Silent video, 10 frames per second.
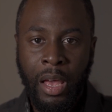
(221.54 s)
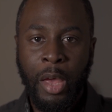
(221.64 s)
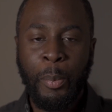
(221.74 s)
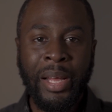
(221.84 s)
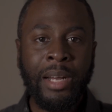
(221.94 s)

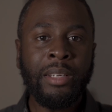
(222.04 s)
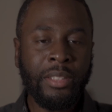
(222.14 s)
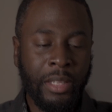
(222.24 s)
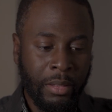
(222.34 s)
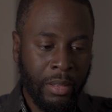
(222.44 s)
because
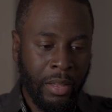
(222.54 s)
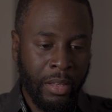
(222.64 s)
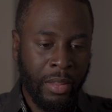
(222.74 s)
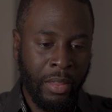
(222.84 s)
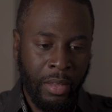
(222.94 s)

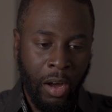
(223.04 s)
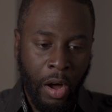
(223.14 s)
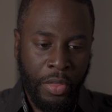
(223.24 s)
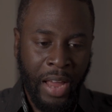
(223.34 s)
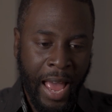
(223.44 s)
the
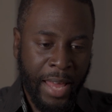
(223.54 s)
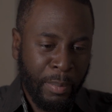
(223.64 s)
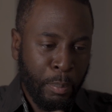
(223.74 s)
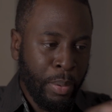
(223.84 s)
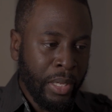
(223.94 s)
author
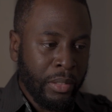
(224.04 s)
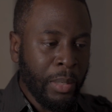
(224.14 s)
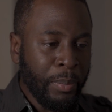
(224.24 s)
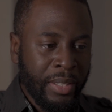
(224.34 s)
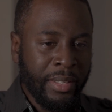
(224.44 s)
had built
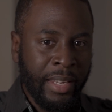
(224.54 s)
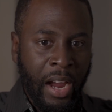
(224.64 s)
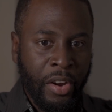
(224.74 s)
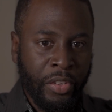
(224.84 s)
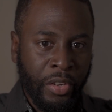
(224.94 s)
up this
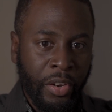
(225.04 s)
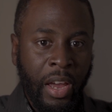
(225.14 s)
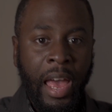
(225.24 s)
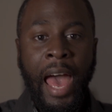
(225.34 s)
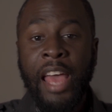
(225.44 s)
character,
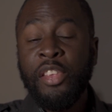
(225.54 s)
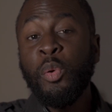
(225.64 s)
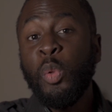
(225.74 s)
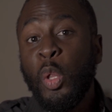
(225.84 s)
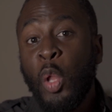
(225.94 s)
and
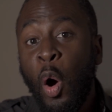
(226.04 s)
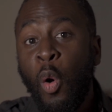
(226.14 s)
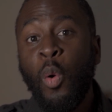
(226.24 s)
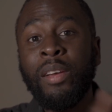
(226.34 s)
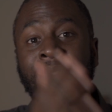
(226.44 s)

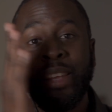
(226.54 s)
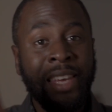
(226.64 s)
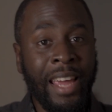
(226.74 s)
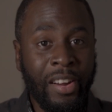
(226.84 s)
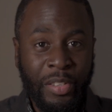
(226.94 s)
the
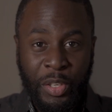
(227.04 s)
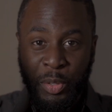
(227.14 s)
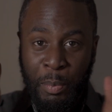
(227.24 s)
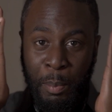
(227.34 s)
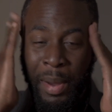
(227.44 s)

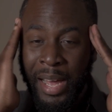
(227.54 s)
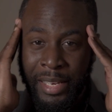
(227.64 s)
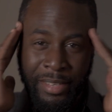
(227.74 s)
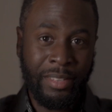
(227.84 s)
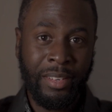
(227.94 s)
character's
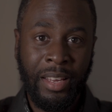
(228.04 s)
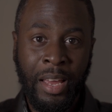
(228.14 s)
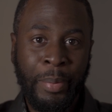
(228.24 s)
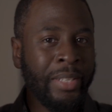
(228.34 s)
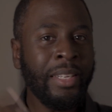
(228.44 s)
mind,
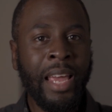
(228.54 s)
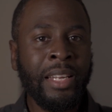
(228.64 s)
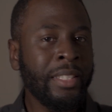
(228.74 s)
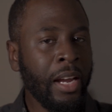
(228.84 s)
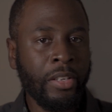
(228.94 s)
because again,
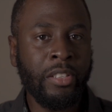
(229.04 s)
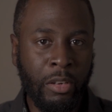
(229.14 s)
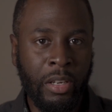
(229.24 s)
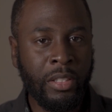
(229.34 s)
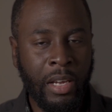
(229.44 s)
his character
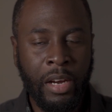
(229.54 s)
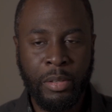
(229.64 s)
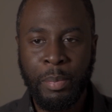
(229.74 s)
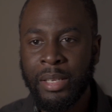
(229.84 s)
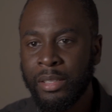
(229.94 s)
is character
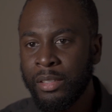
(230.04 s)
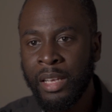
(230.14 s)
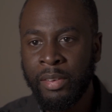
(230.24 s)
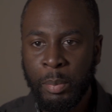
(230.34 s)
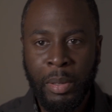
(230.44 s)
based. It doesn't
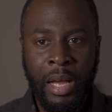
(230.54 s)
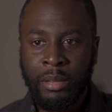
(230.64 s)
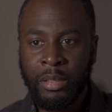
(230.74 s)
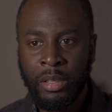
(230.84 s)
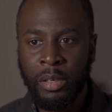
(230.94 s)
have a
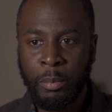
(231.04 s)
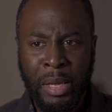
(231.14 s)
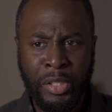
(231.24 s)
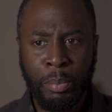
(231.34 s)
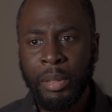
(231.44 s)
plot or
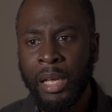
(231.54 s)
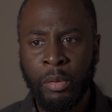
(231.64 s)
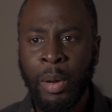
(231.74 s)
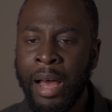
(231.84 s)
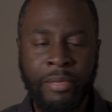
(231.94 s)
major plot or
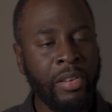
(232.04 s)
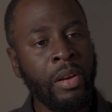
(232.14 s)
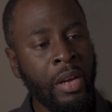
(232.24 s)
what have you.